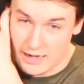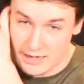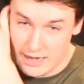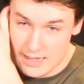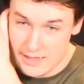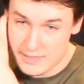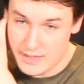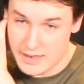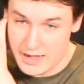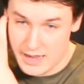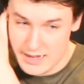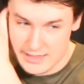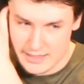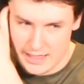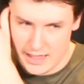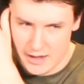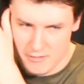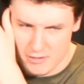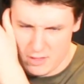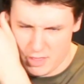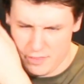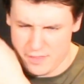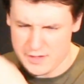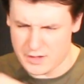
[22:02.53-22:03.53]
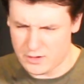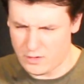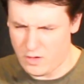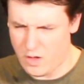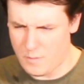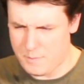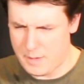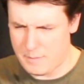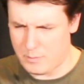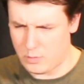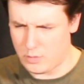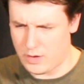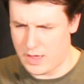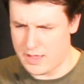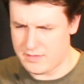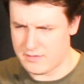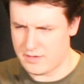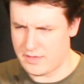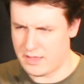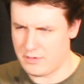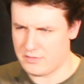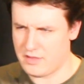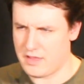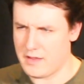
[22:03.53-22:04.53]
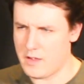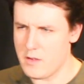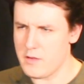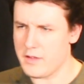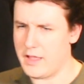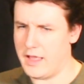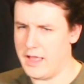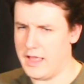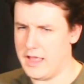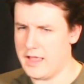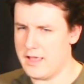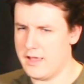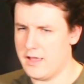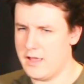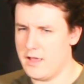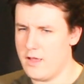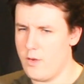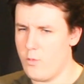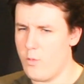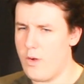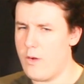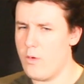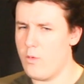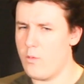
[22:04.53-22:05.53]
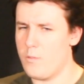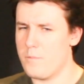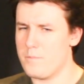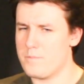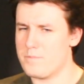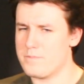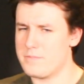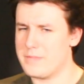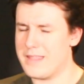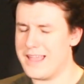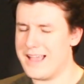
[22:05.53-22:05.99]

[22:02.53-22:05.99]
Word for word: I like that idea, and I think a lot of people liked it, and I was like, okay, well,